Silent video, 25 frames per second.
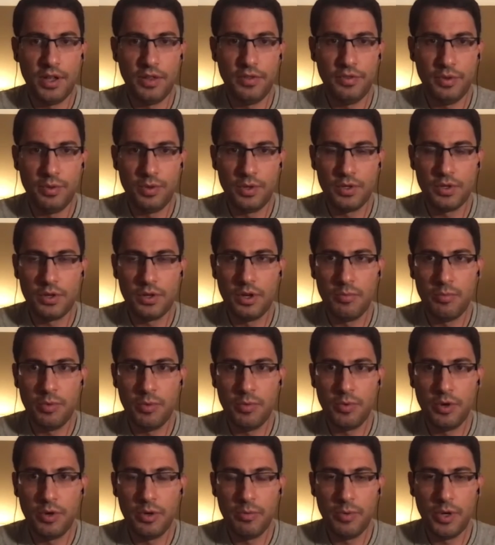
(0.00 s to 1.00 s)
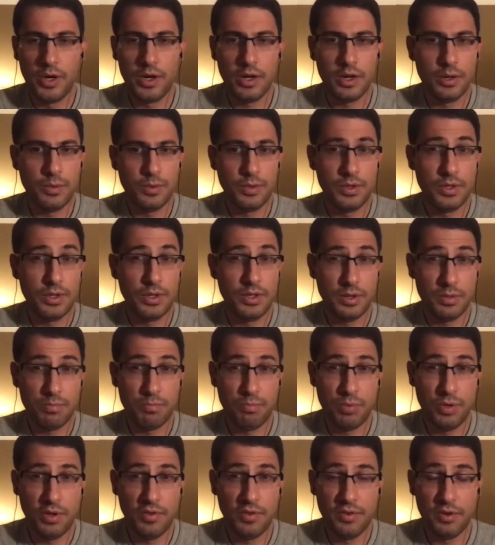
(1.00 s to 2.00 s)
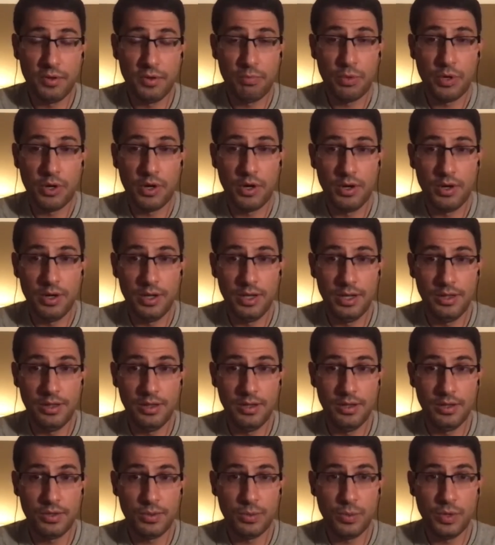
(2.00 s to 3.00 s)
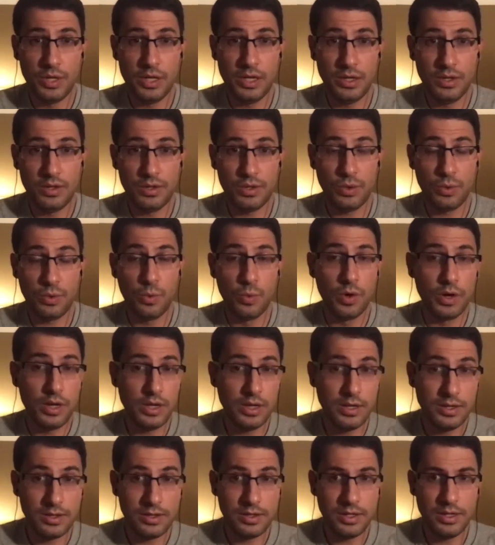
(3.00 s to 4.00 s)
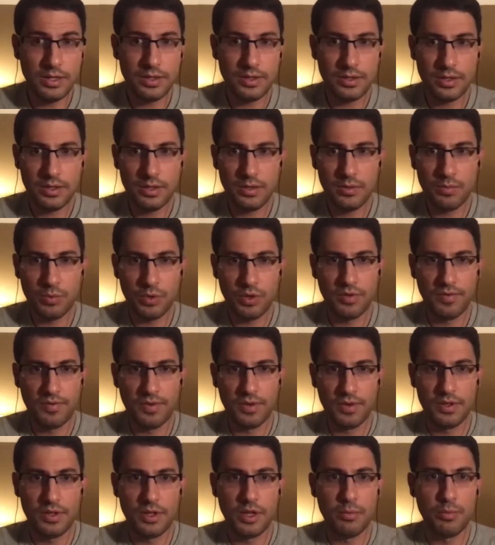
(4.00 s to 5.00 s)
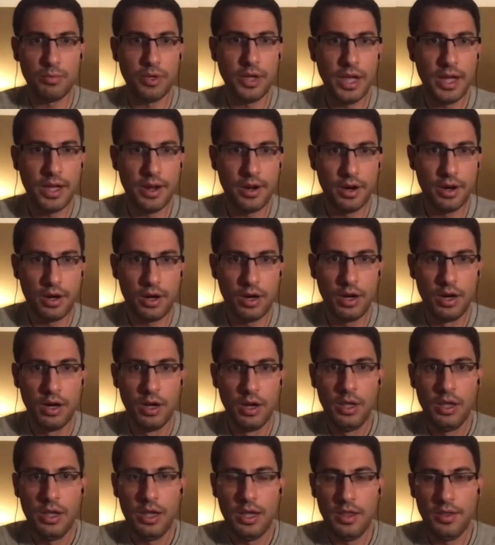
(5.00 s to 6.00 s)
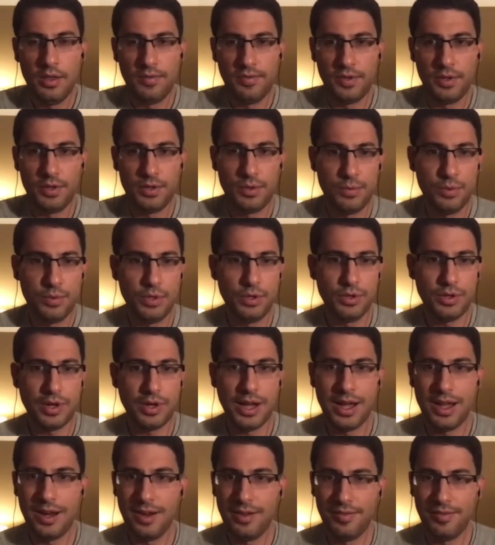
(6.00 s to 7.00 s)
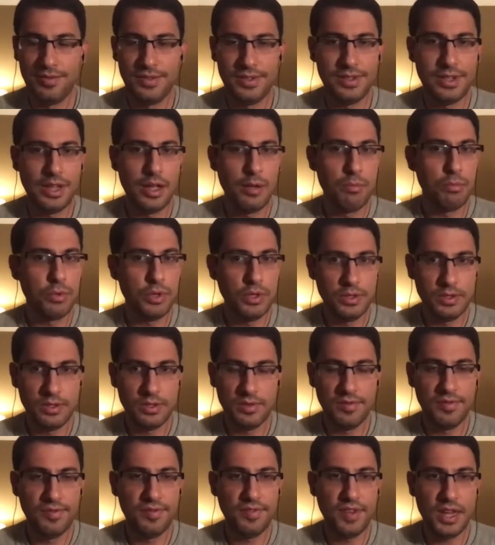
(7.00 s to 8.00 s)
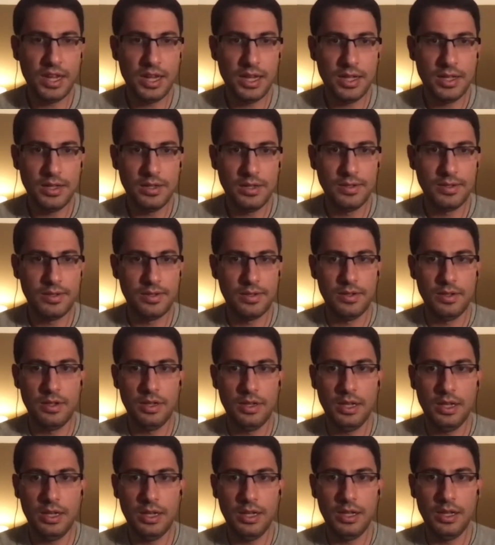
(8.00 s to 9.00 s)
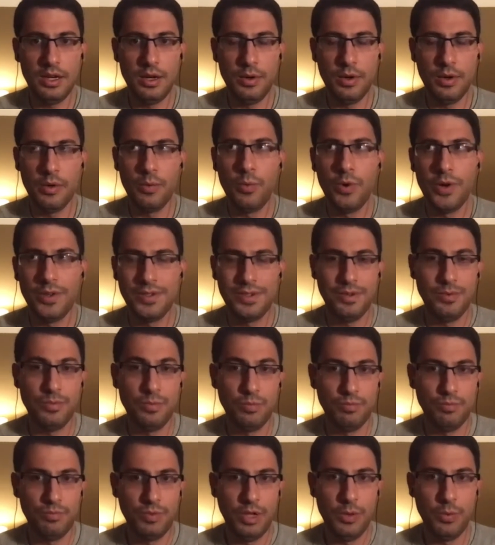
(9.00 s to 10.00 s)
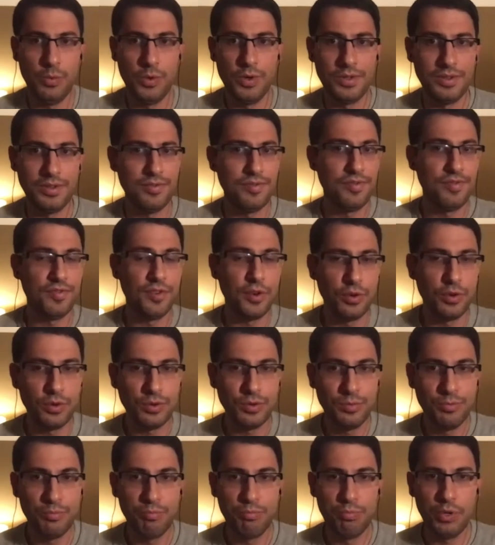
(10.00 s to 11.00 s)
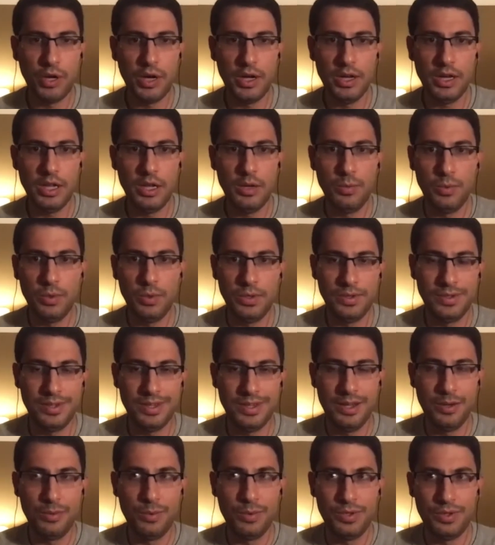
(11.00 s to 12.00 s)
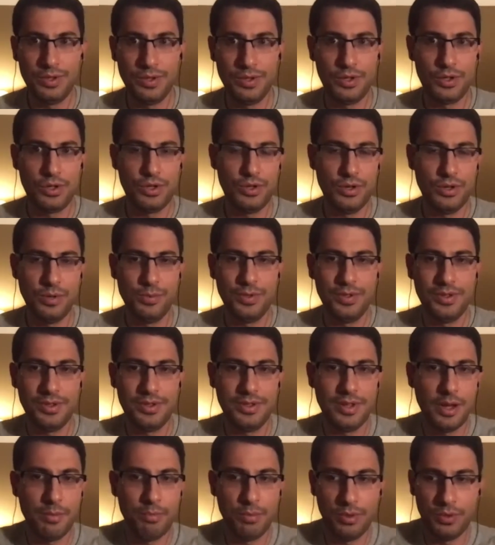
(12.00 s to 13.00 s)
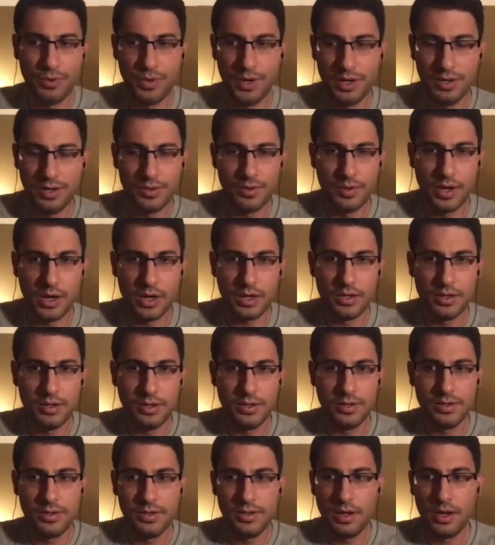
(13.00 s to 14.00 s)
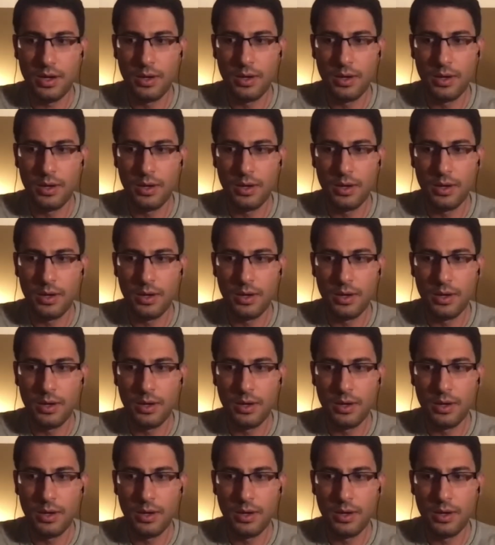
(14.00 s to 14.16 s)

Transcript: return. I mean, Road America was such a pivotal part in the 2020 season with the first doubleheader and the first real kind of semblance of fans. It wasn't full, but it was a step in the right direction. So